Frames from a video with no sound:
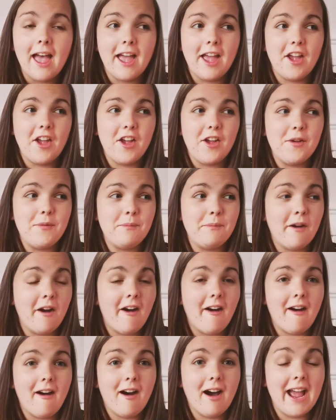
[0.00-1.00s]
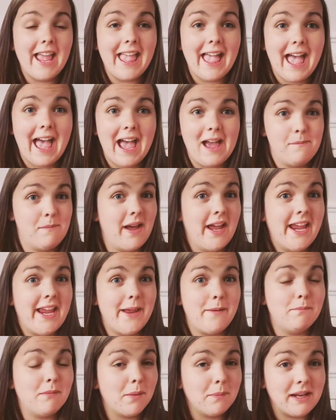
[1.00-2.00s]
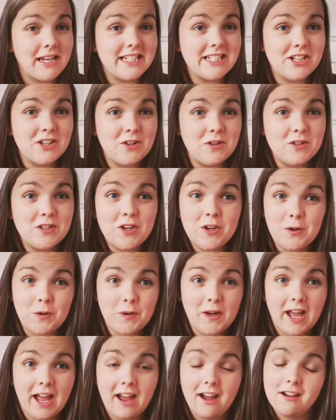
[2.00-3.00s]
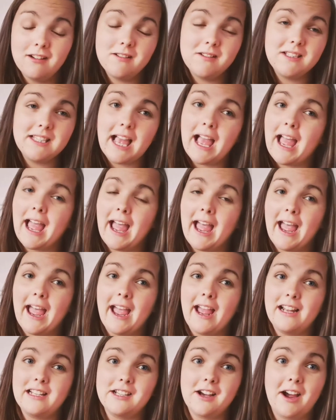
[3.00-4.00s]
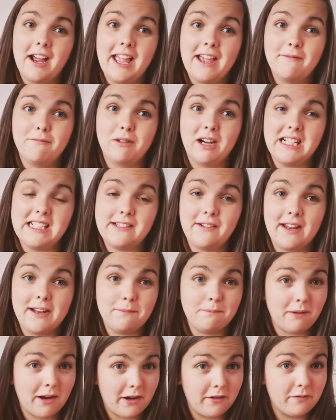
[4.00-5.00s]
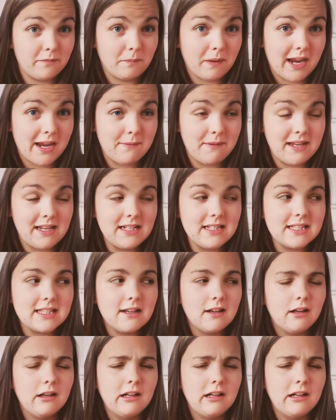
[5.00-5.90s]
I am a mummy to two girls and I have breastfed both babies,